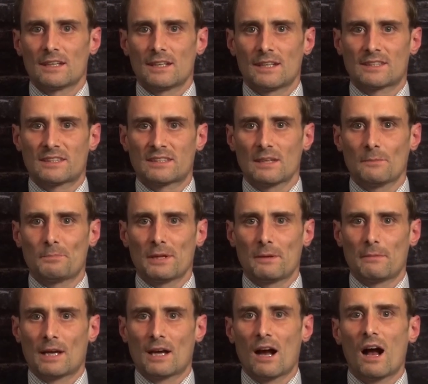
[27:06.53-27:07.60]
It's simply
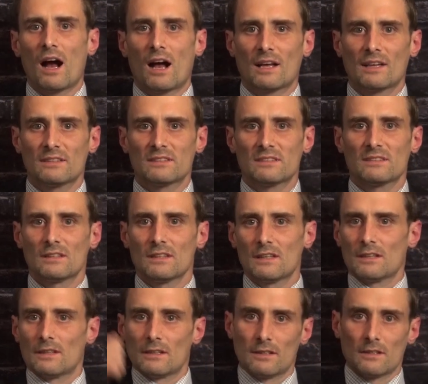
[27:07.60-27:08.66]
because
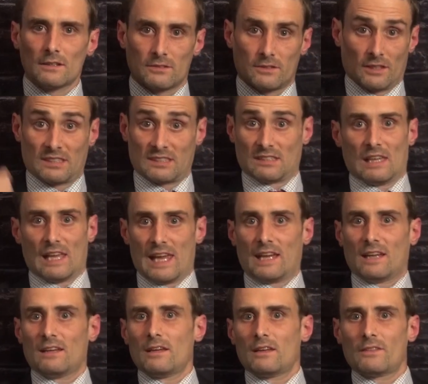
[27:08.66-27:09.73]
the
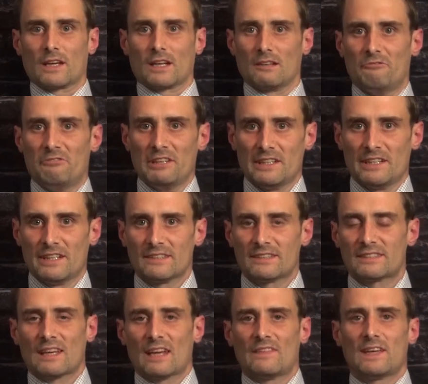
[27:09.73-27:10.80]
sling, the
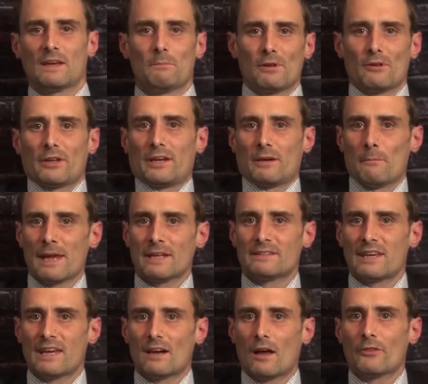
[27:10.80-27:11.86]
convenience, and the ability to
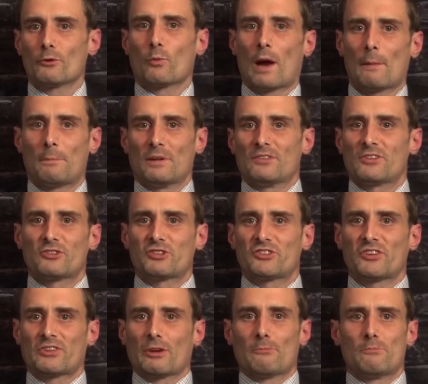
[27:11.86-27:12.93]
maintain other weapons. It's just
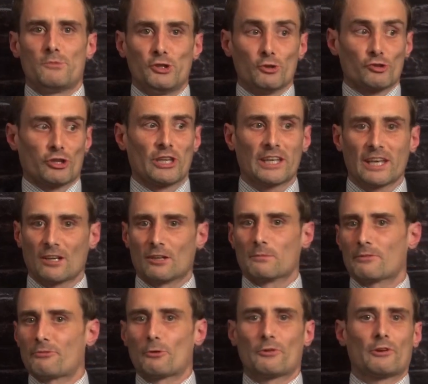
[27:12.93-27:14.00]
that they're usually killed
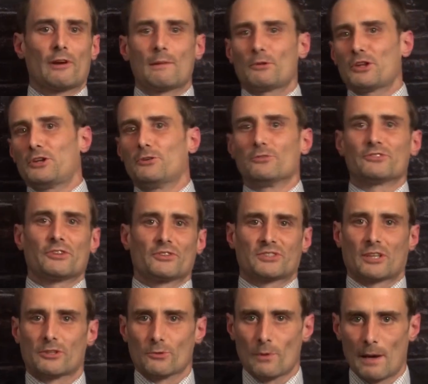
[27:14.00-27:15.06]
before they're able to use those
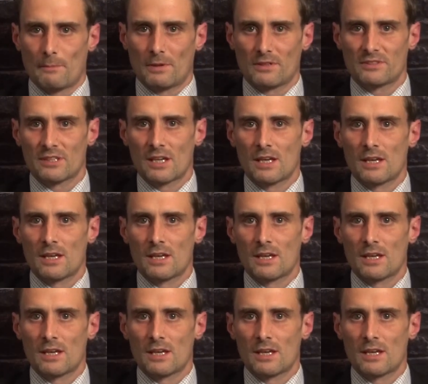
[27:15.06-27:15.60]
other weapons.